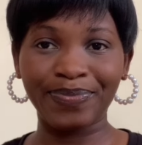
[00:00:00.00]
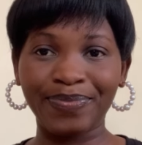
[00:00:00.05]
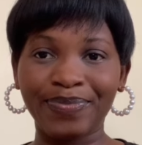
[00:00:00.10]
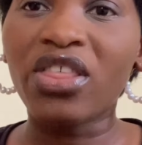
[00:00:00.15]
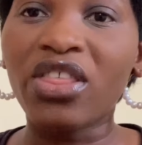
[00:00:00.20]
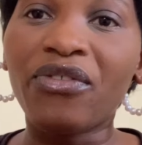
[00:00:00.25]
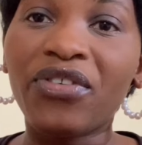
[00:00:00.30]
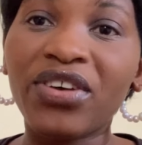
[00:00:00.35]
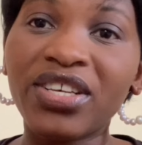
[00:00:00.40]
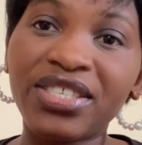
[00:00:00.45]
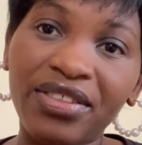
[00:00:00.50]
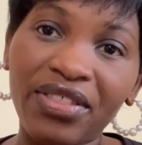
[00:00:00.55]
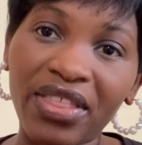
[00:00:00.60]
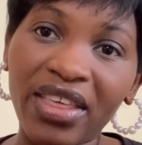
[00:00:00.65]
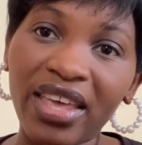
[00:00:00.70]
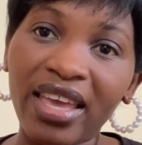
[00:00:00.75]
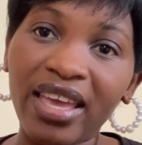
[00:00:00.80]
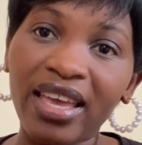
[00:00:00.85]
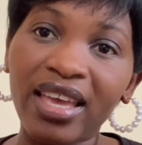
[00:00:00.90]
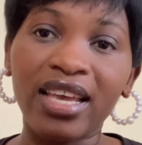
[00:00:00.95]
The first
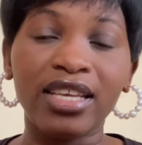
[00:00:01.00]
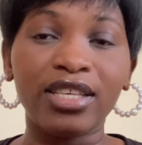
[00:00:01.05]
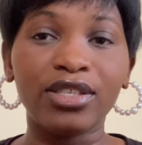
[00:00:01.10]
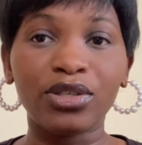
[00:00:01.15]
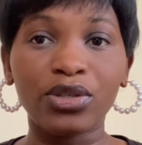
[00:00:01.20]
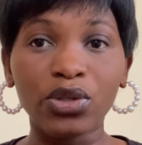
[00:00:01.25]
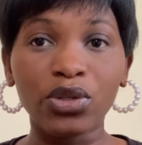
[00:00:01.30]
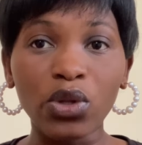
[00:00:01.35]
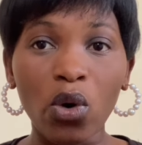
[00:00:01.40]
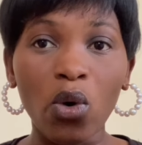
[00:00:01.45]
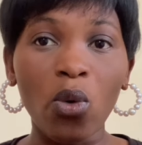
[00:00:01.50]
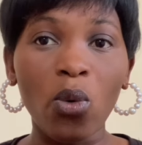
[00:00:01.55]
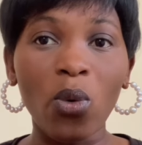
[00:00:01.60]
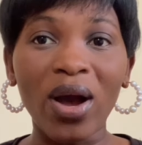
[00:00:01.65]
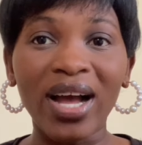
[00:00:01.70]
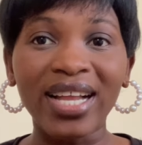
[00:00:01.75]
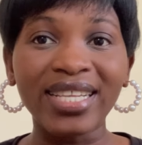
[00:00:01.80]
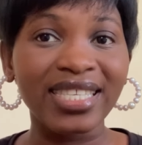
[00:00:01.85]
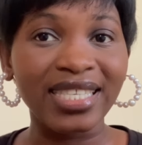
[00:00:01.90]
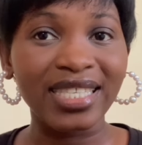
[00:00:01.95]
thing is know
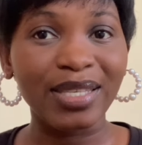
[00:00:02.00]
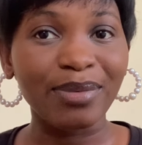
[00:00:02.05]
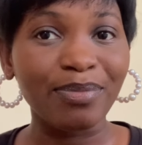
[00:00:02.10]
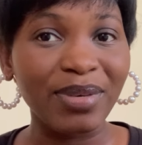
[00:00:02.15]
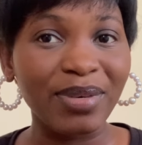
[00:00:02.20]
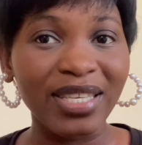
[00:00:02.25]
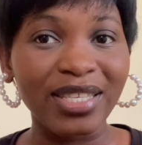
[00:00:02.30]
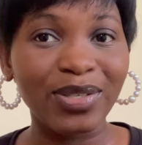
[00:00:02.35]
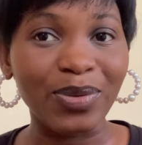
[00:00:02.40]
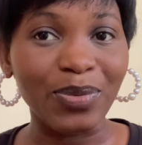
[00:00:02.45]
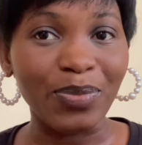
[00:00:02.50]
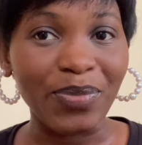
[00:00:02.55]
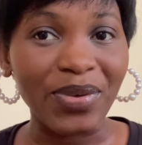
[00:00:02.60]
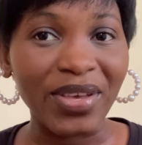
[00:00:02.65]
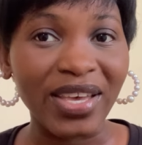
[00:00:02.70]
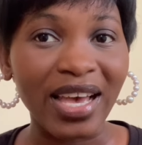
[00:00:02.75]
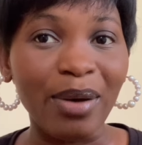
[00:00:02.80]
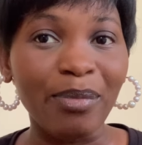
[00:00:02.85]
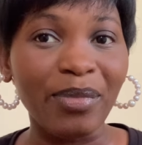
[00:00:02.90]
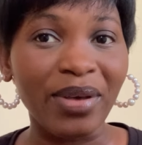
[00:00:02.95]
what it means to
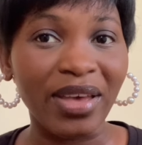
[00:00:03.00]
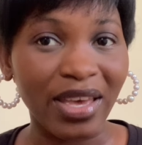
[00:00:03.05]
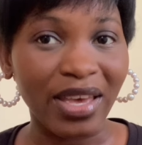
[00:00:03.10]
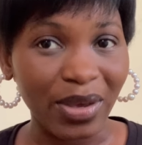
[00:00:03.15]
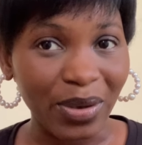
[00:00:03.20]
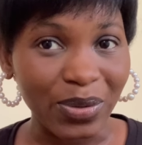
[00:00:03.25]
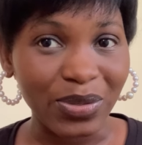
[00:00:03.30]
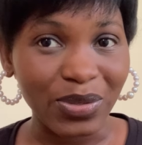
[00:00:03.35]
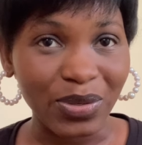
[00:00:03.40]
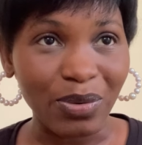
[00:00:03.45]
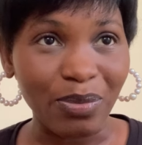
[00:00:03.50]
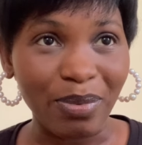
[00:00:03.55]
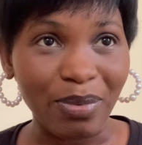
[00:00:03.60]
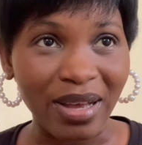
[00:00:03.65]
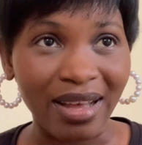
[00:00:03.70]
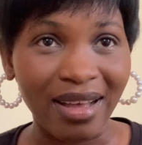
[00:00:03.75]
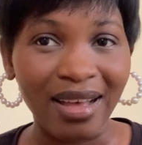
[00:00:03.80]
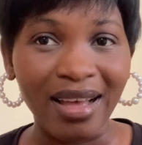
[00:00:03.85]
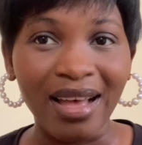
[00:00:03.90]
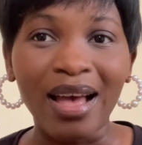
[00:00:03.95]
become a
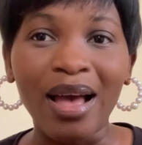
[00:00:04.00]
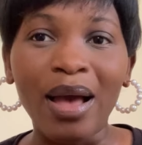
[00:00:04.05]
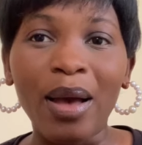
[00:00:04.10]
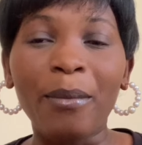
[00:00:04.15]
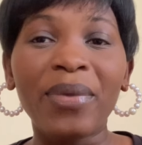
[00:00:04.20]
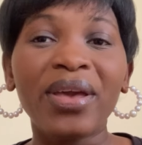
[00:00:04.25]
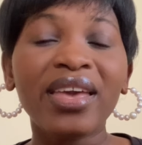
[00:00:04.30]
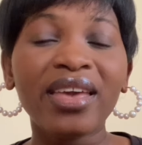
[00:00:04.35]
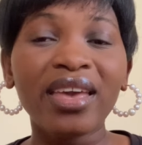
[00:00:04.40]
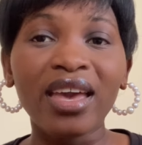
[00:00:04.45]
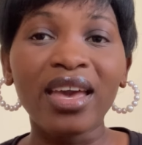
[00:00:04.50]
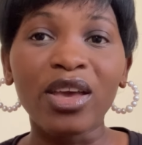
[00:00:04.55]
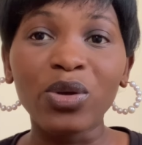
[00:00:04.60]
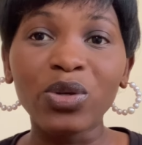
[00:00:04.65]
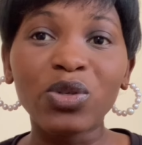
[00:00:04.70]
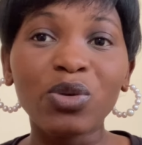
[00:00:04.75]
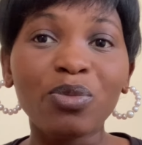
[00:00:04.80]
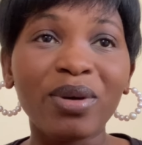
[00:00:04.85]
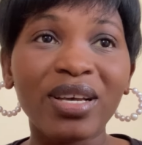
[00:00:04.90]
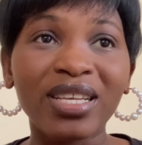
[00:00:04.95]
YouTuber. Being a
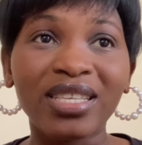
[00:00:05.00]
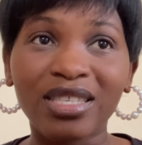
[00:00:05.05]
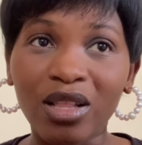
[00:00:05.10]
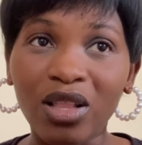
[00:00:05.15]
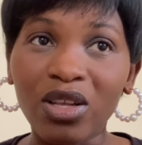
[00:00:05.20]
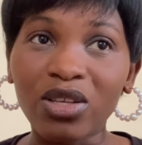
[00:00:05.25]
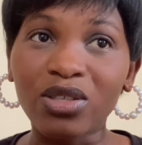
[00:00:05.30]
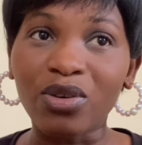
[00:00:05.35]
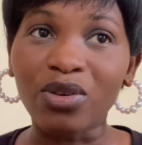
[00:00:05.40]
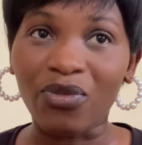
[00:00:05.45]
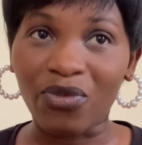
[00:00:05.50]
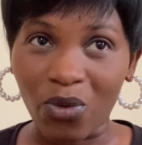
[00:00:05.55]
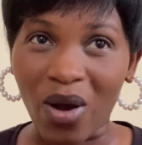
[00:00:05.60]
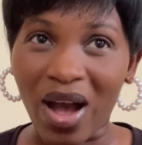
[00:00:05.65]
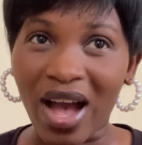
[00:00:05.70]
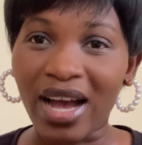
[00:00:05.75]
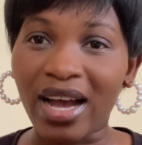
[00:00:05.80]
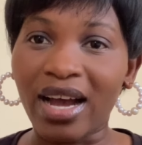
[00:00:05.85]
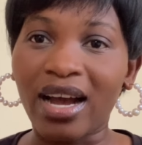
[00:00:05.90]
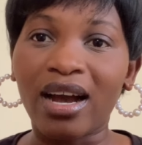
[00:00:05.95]
YouTuber, it's a lot of
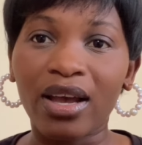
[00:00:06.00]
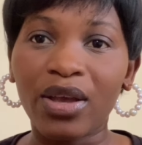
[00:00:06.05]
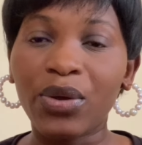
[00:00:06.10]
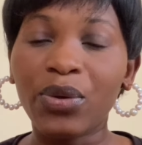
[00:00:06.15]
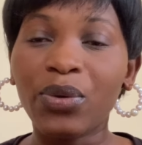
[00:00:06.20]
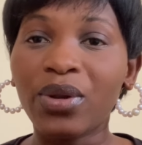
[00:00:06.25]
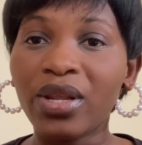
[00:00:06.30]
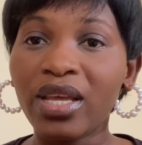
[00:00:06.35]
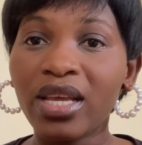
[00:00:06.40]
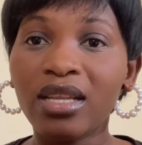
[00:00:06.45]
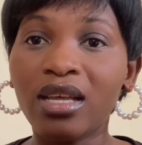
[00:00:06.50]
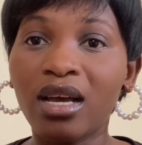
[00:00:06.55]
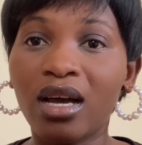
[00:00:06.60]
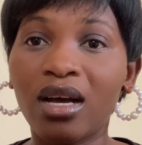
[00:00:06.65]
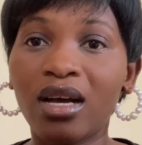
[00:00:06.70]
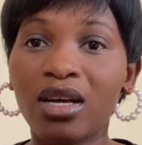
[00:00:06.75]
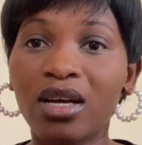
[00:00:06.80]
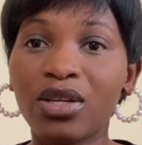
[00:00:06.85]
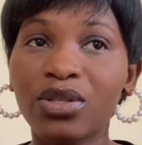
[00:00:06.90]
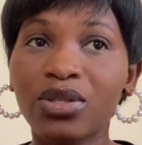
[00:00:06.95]
work. You need
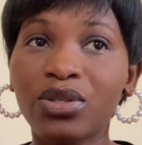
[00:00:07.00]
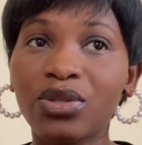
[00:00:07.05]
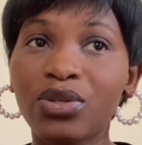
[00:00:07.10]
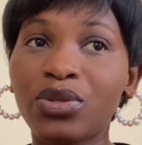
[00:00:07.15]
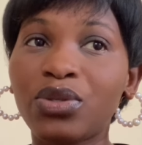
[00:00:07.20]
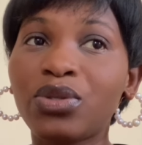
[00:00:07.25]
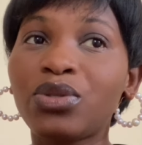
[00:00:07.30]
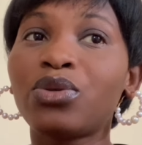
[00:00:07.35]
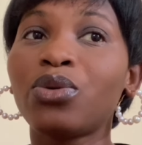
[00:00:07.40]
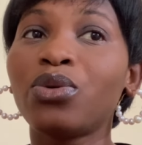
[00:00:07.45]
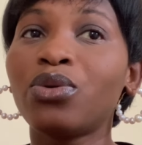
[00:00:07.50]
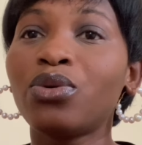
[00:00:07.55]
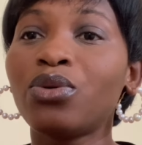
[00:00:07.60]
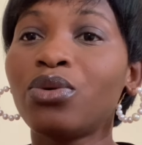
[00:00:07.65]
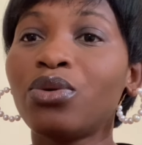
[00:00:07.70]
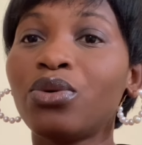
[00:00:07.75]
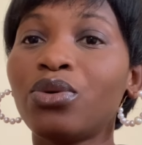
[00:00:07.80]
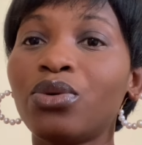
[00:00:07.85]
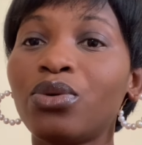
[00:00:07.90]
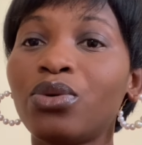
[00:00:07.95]

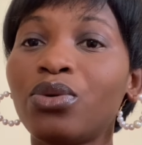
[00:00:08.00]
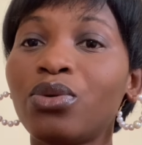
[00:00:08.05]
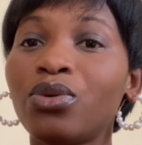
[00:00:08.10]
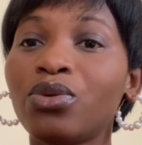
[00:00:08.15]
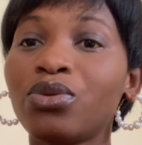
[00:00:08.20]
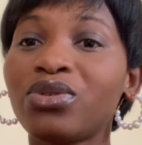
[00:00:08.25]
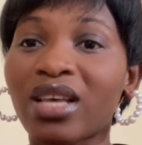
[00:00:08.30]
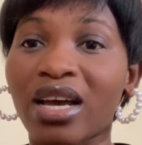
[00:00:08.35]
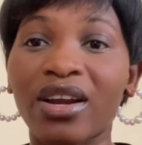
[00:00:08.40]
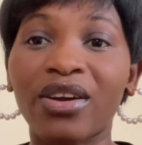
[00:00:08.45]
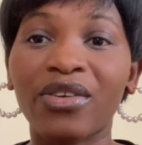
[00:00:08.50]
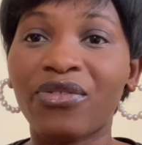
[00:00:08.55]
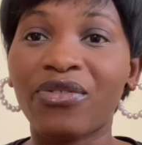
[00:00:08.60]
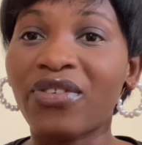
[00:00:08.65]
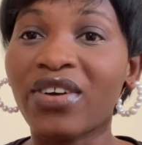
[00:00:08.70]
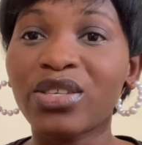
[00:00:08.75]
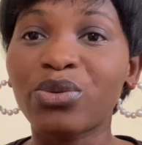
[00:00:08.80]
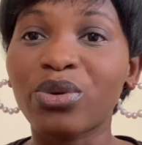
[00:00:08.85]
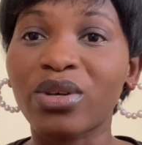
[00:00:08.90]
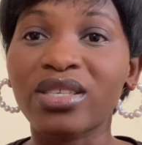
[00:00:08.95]
to
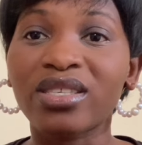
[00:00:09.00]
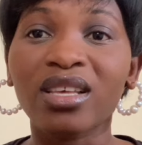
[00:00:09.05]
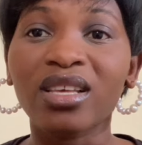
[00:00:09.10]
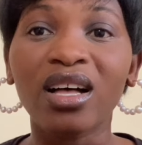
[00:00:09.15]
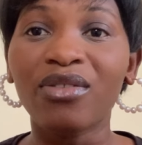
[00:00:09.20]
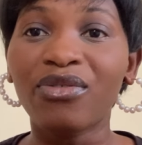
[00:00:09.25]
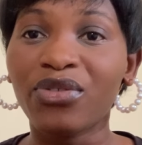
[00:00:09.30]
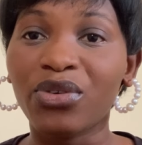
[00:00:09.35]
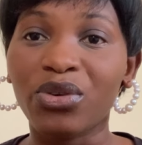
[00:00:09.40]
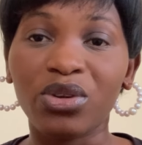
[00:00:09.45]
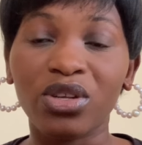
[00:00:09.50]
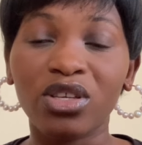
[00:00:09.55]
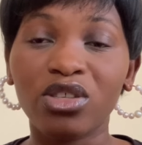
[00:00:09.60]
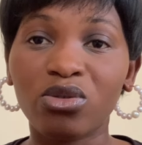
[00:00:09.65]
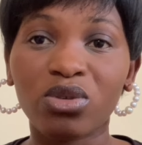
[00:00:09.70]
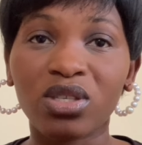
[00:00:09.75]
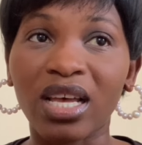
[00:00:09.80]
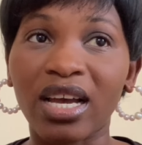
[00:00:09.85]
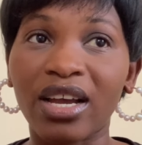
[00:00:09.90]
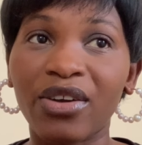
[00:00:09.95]
sacrifice yourself, you need
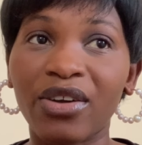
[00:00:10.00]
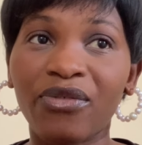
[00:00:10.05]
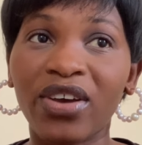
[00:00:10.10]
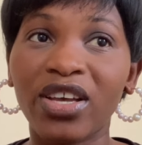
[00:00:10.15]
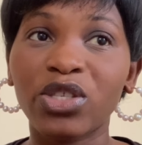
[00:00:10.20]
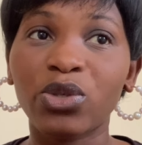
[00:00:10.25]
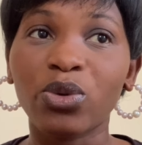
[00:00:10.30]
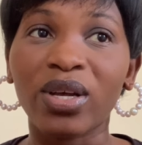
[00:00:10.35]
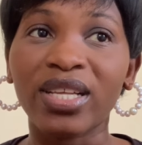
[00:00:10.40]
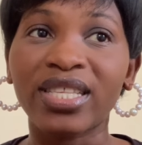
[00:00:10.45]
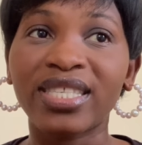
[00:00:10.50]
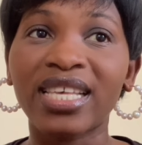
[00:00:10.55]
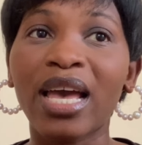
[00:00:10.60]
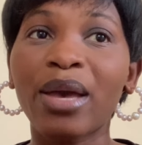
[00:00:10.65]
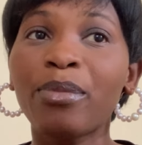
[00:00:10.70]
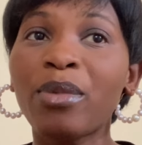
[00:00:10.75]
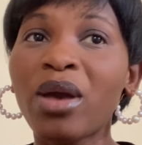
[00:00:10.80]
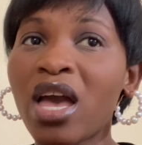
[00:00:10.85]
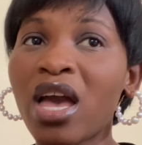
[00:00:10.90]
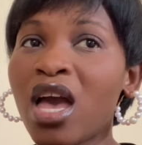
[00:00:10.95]
to sacrifice your
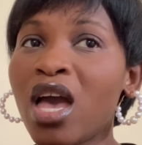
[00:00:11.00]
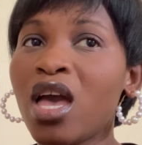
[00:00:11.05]
time,